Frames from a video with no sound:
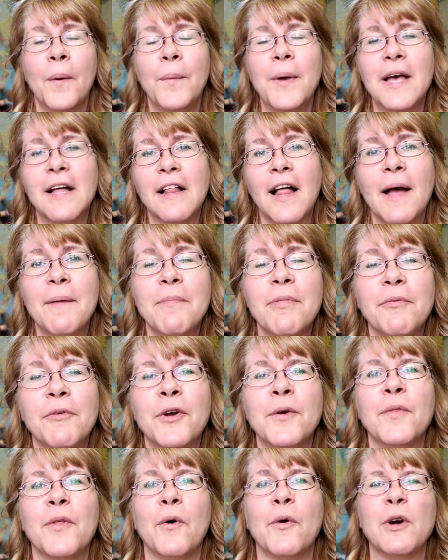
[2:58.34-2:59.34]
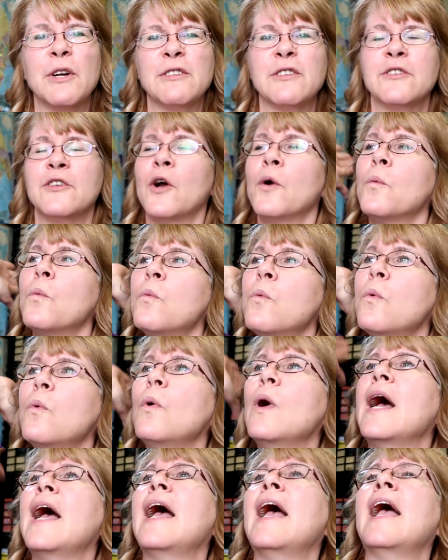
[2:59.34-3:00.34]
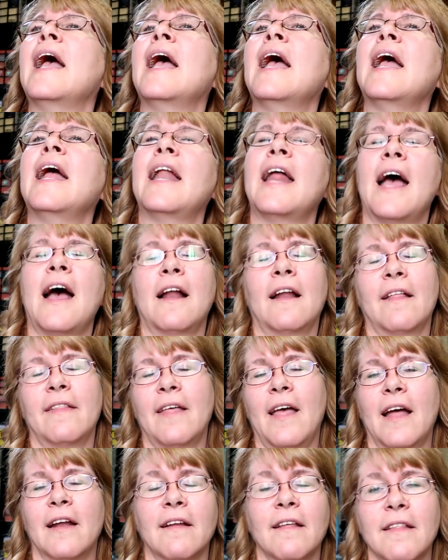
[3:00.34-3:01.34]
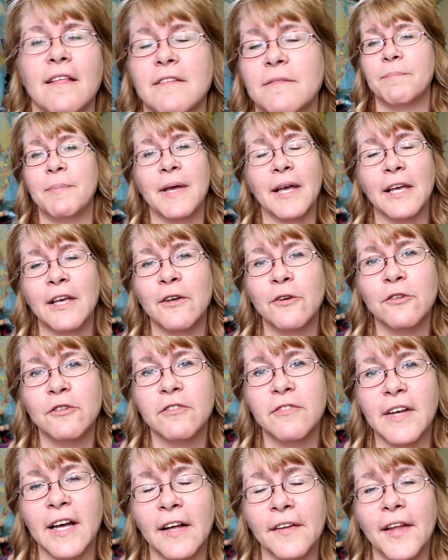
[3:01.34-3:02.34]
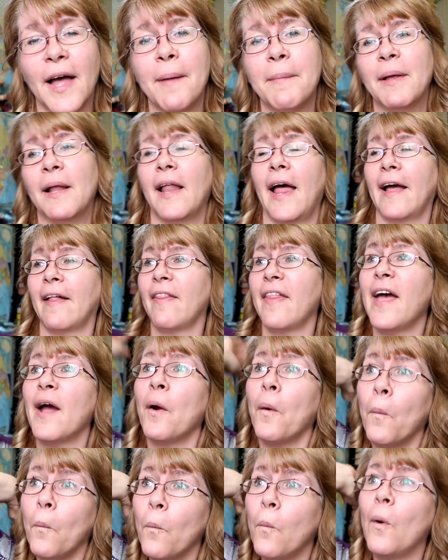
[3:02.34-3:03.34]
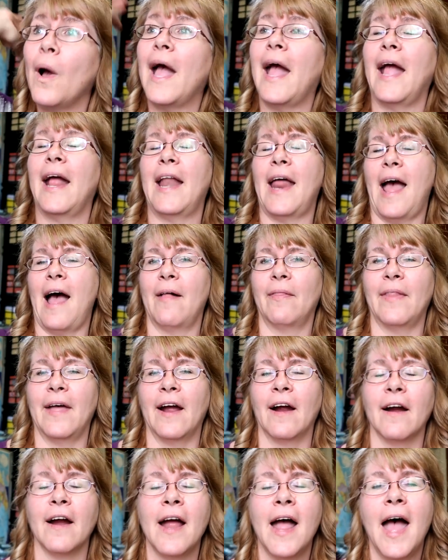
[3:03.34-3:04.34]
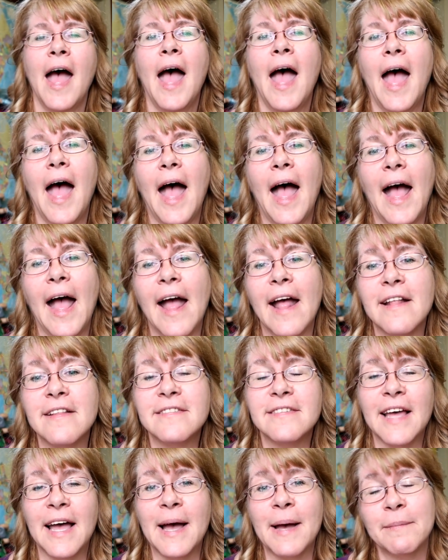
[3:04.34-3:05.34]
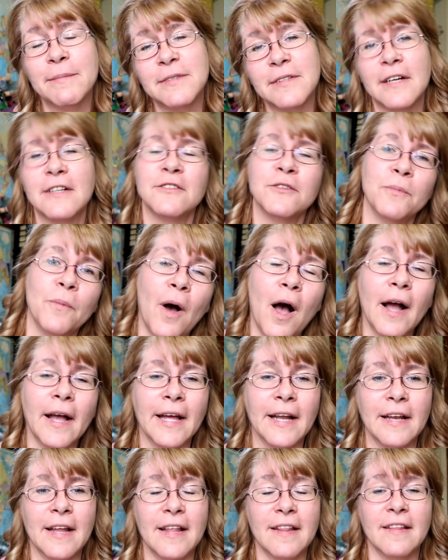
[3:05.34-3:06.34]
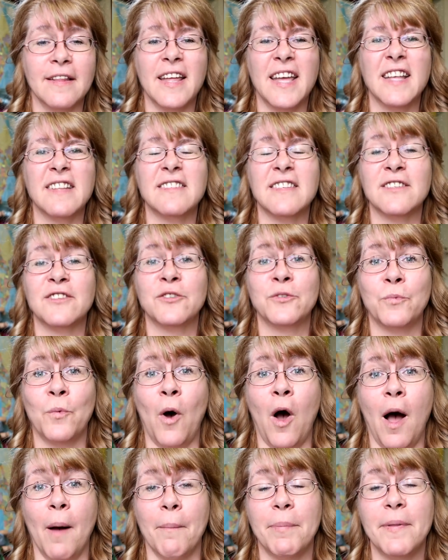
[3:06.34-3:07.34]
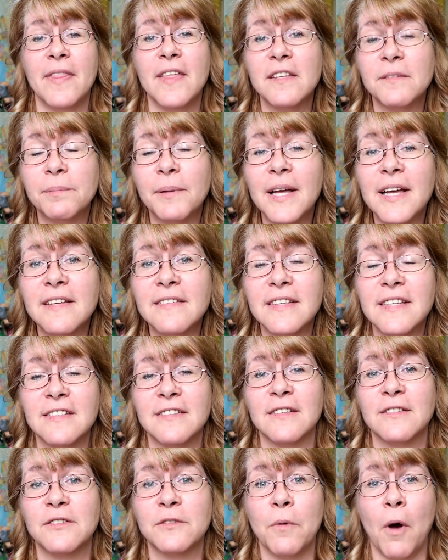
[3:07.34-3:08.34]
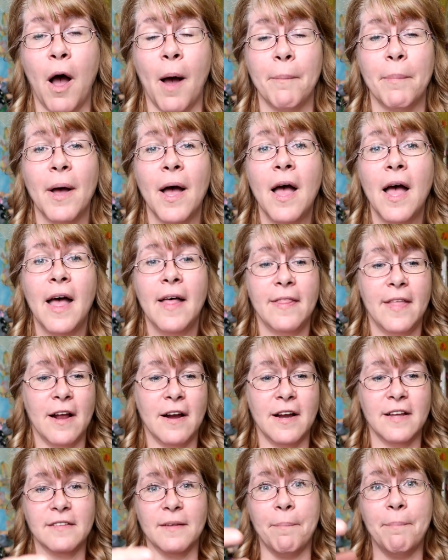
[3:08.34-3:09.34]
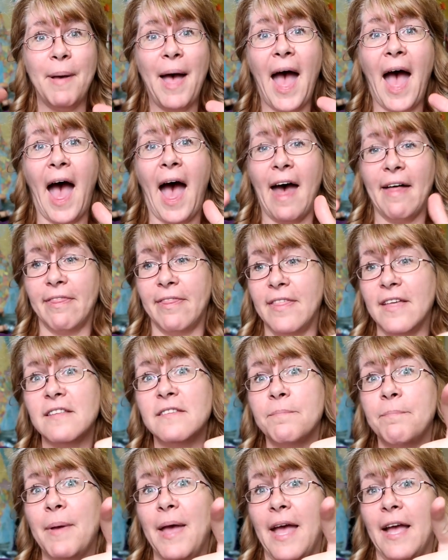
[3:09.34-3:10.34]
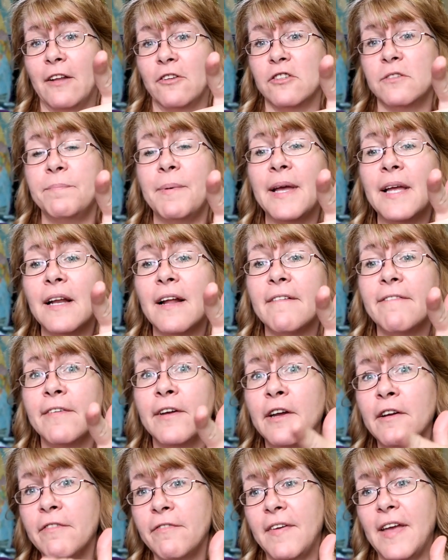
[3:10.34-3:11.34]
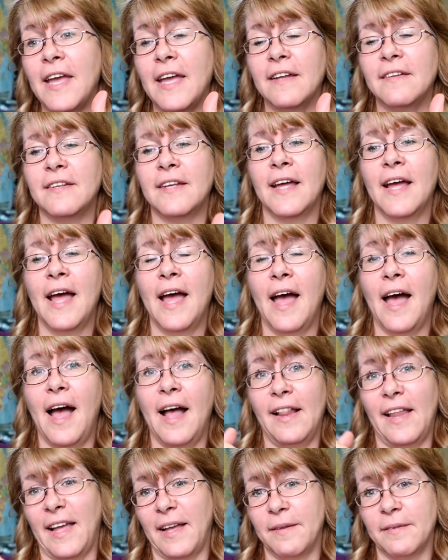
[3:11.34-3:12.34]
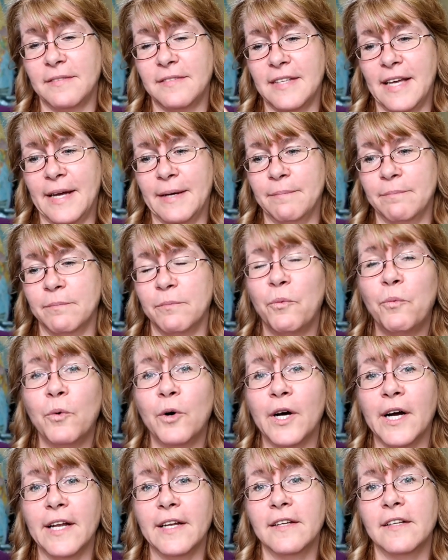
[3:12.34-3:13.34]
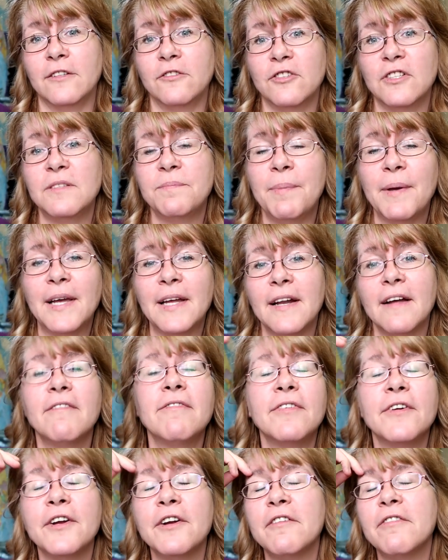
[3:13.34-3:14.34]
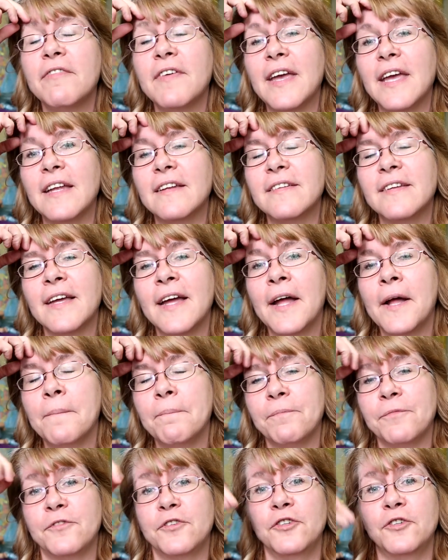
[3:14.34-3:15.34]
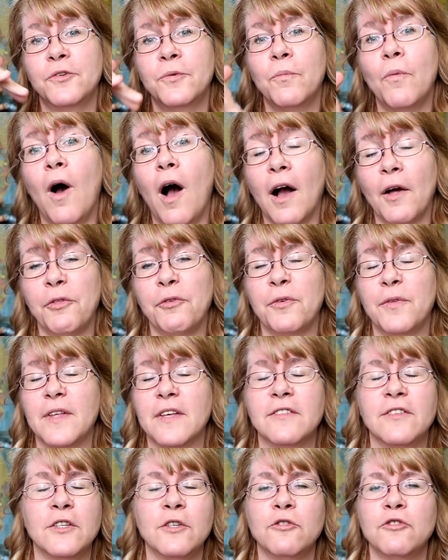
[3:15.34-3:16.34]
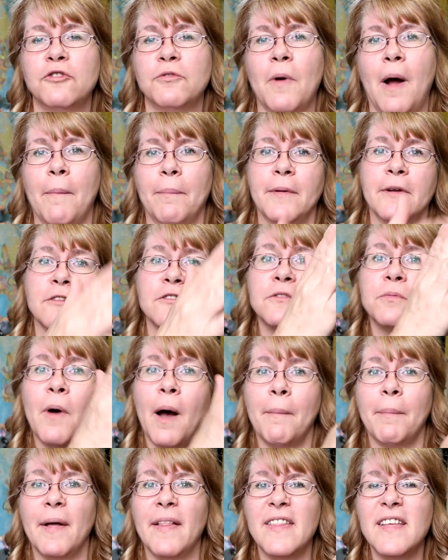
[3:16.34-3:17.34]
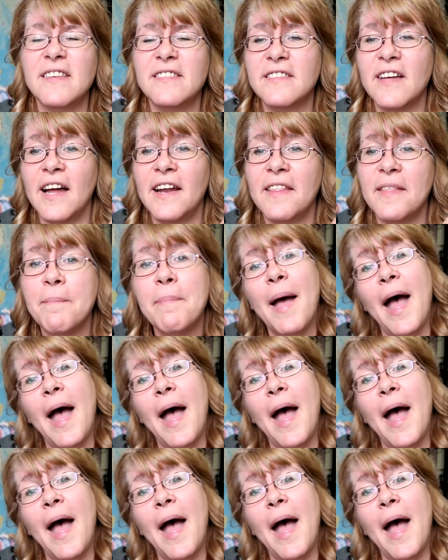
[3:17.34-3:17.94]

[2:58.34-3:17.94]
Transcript: we climb through the horses are way down at the end of big huge field I mean like they are way down there and Sam starts walking and it's a swamp. This place is a swamp. There is a path this big, just big enough for your feet, uh, like some wood, just big enough for your feet to walk through this huge swamp. There's swamp on this side of the